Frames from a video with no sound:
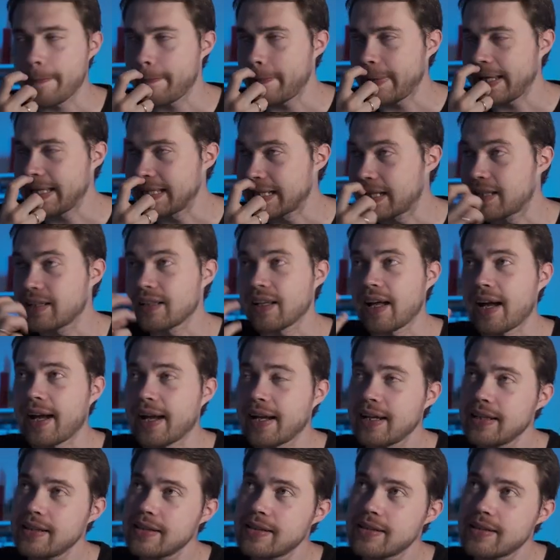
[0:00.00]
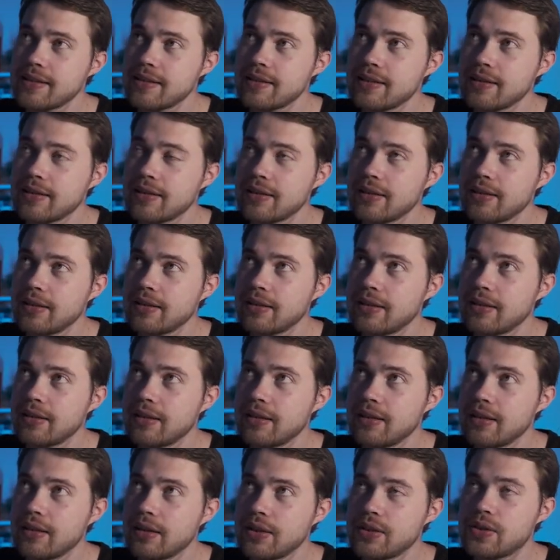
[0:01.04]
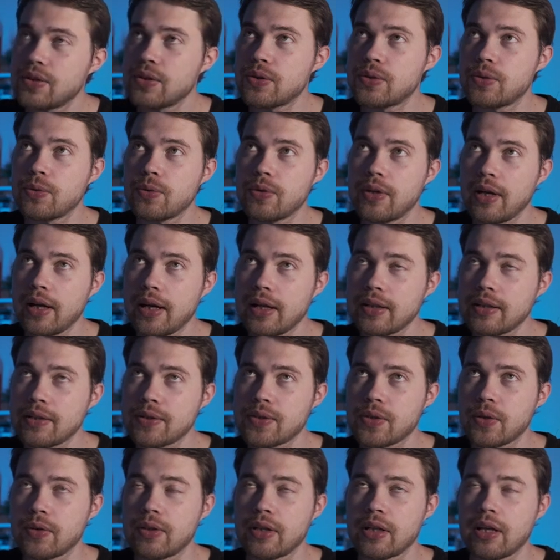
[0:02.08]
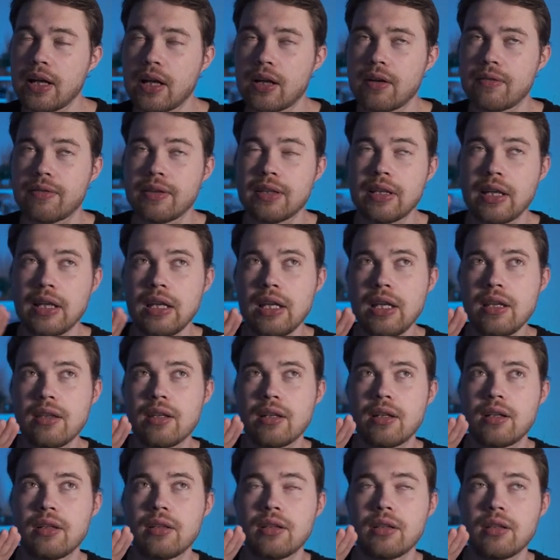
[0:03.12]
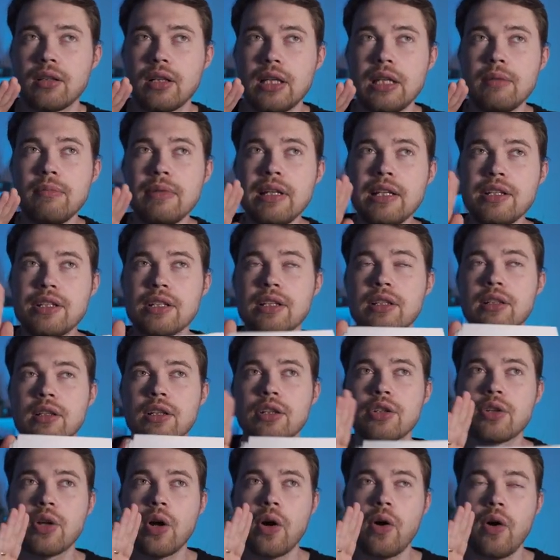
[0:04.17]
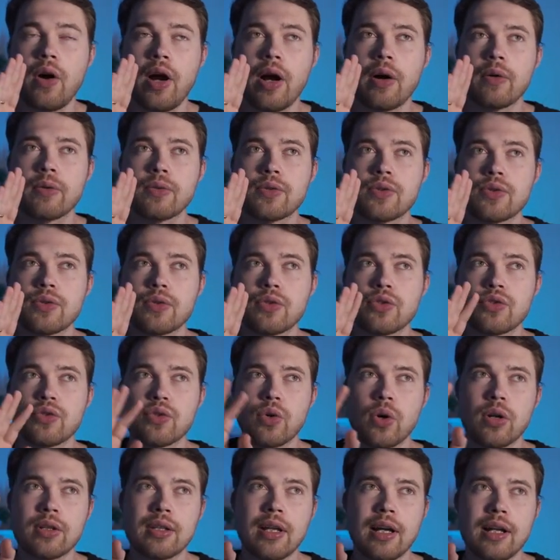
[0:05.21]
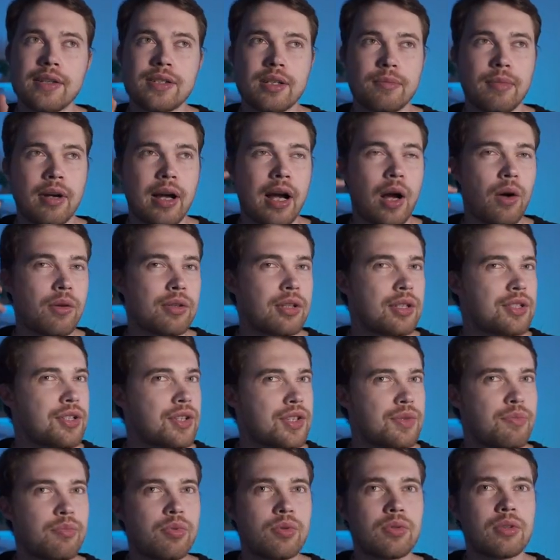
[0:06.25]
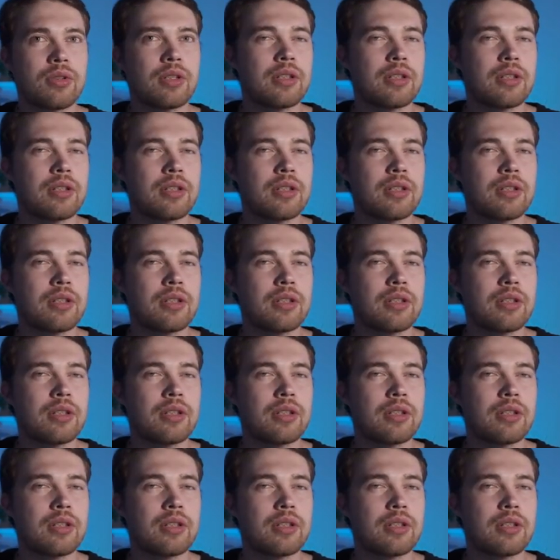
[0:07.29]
Inclined to do that, so they either immediately know how to draw that, somehow they just pull